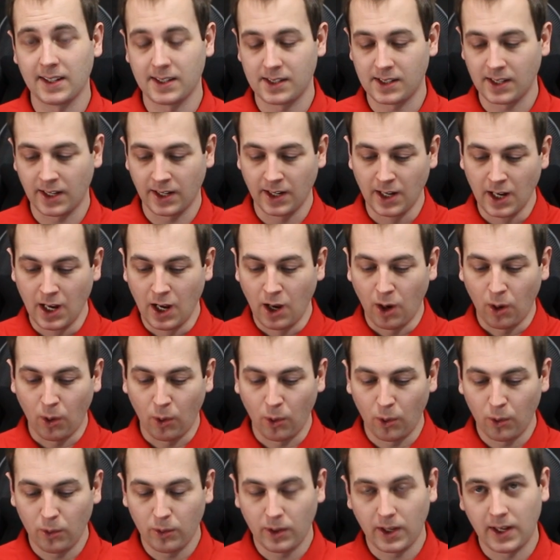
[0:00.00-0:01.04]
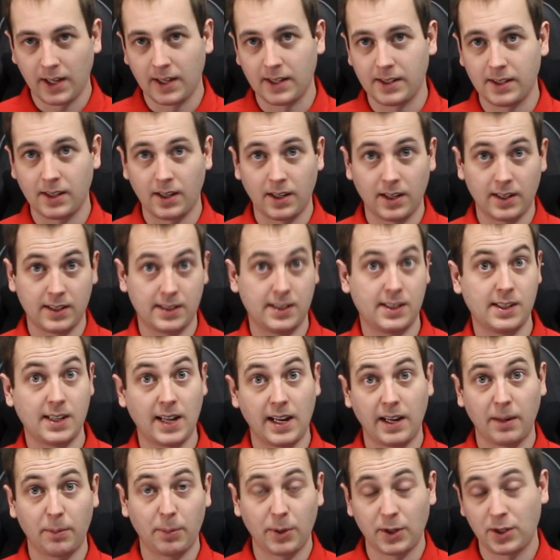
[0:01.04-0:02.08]
this, and all
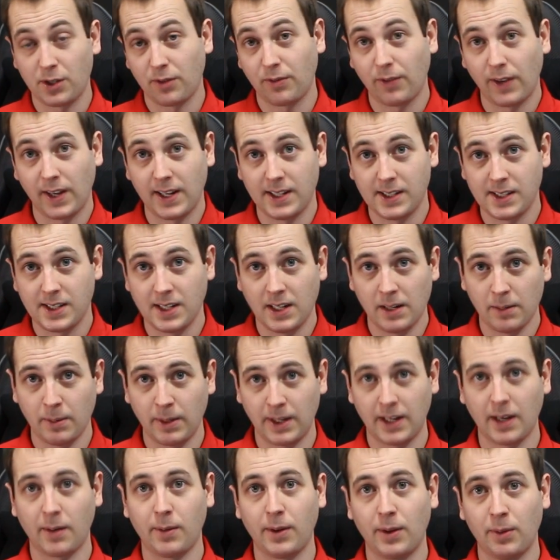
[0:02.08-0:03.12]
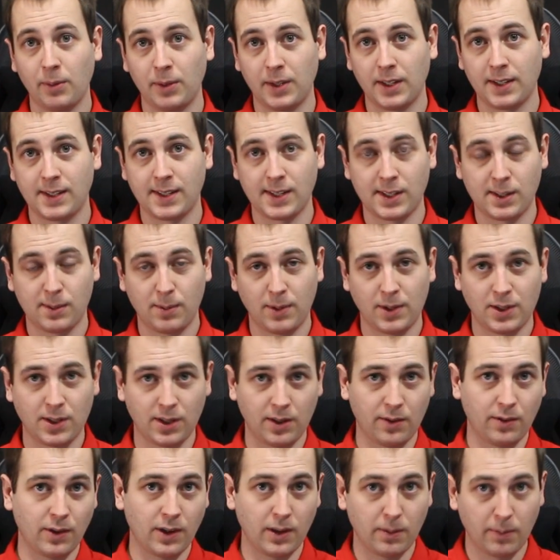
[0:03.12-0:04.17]
static pressure fans need to be coming with this,
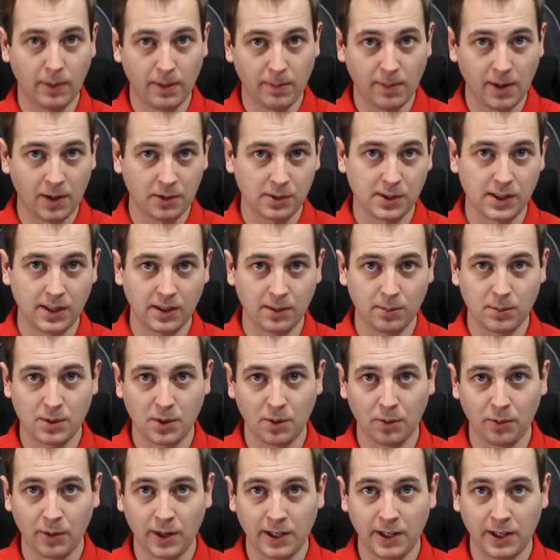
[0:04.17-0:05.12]
especially if you're going to be mounting them to a